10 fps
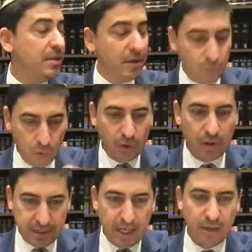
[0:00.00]
The
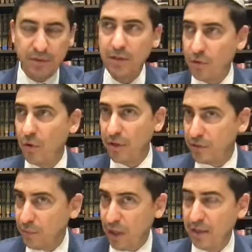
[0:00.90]
world counted according
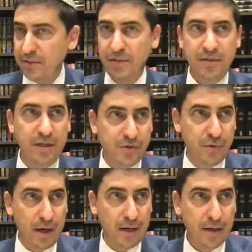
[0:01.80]
to what? To
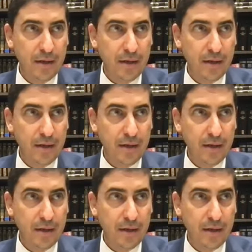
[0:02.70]
Tishrei.